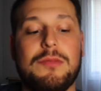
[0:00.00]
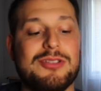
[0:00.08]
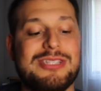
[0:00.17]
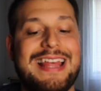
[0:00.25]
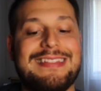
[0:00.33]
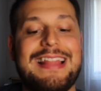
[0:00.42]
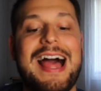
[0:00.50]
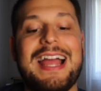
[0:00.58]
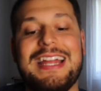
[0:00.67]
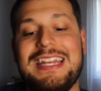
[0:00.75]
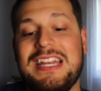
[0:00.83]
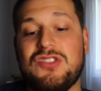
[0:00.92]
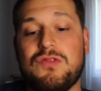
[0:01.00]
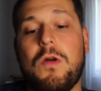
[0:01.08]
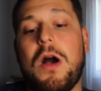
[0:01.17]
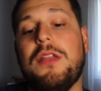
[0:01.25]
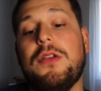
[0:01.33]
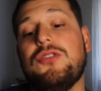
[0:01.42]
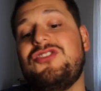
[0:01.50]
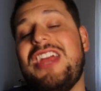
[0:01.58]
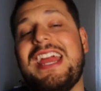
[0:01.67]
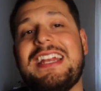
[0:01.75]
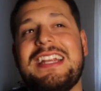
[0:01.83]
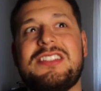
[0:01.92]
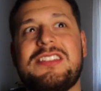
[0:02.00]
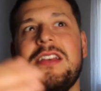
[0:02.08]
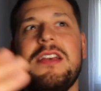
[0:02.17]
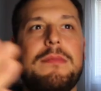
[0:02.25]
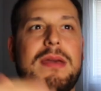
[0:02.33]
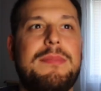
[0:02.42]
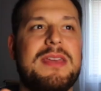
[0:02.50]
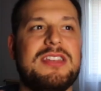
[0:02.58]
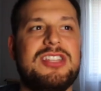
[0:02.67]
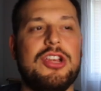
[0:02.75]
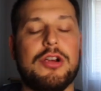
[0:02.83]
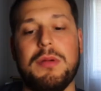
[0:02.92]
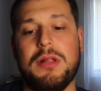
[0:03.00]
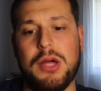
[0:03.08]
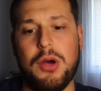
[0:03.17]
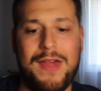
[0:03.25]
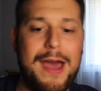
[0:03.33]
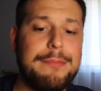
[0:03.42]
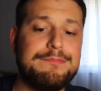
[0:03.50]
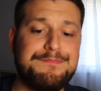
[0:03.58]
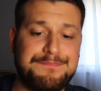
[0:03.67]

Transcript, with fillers: almost that Lagunitas Waldo's dankness, maybe a tier below that.